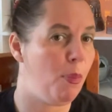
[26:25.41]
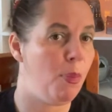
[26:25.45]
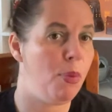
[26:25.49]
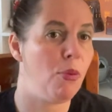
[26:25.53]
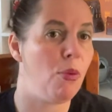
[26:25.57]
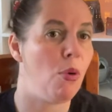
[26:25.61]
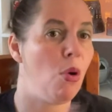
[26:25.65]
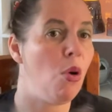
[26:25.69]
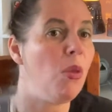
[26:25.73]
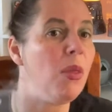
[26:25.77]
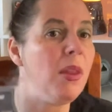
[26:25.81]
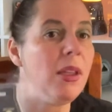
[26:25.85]

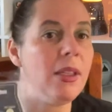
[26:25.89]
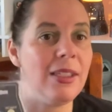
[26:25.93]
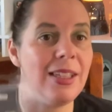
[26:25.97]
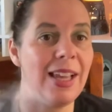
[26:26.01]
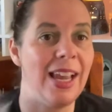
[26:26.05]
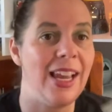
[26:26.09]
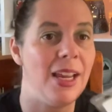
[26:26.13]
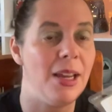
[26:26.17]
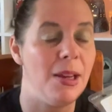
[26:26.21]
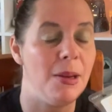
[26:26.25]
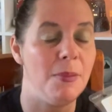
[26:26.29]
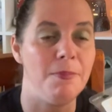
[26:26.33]
brought the
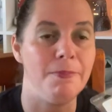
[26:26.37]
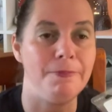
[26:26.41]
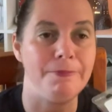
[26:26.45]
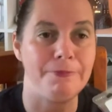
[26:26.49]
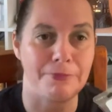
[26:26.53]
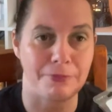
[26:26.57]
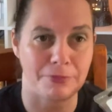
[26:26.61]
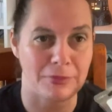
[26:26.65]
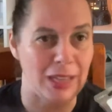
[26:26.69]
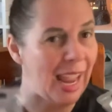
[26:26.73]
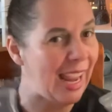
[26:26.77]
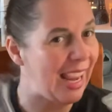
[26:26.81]
same,
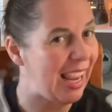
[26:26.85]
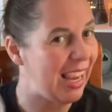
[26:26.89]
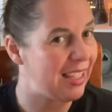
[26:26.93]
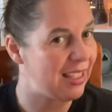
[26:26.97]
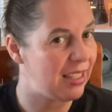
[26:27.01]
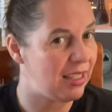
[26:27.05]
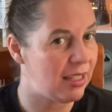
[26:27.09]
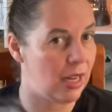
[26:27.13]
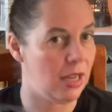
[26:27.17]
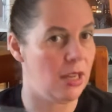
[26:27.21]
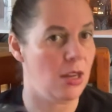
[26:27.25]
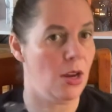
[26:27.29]
I guess,
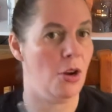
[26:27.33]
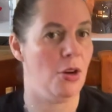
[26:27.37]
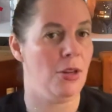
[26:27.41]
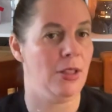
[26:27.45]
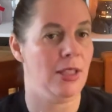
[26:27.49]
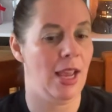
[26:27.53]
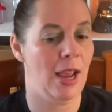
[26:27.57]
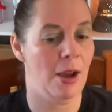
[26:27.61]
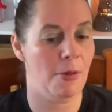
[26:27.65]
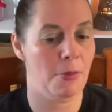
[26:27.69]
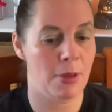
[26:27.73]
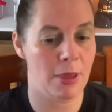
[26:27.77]
scent notes
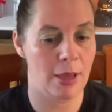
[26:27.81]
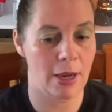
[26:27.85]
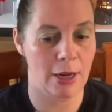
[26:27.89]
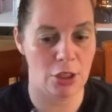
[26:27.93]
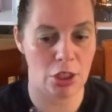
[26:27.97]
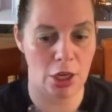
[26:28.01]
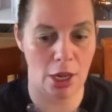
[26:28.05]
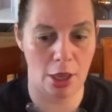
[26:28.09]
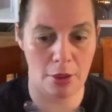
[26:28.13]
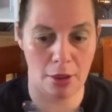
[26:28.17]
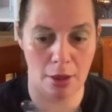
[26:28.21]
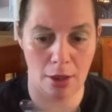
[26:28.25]
out with each
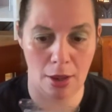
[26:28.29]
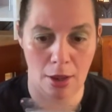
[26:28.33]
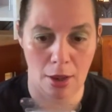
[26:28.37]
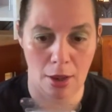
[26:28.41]
other,